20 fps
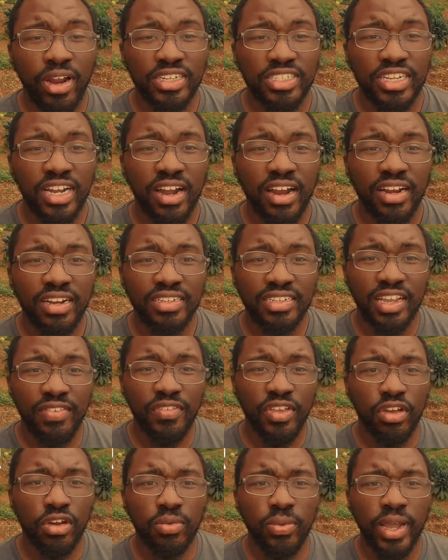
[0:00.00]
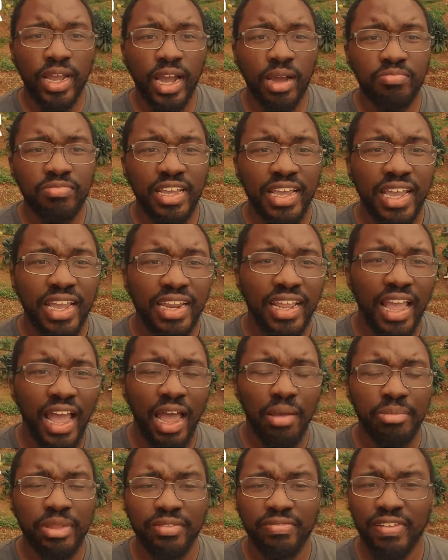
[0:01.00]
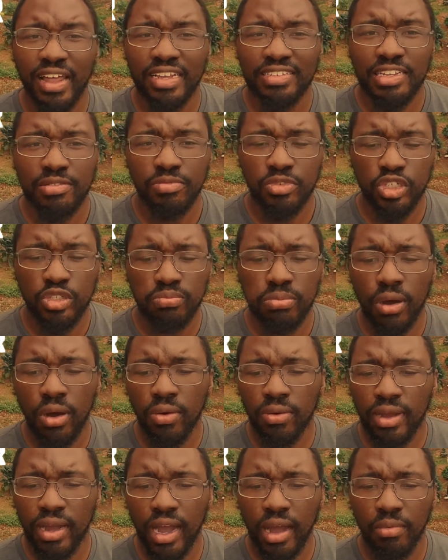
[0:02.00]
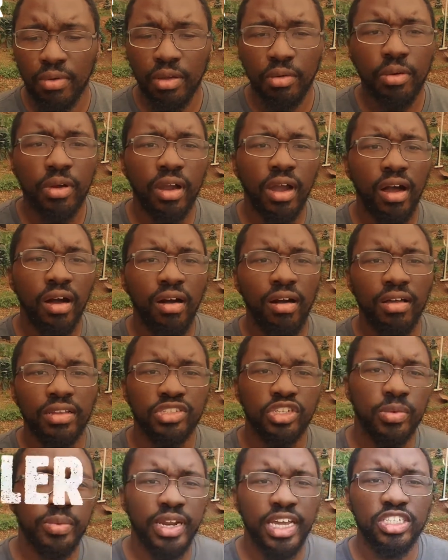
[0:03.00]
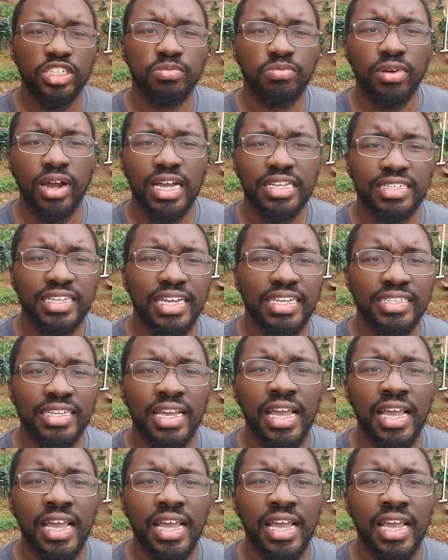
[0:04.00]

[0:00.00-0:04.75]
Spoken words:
Gardens, giving you a quick update. I believe last time we spoke, we were on germination process,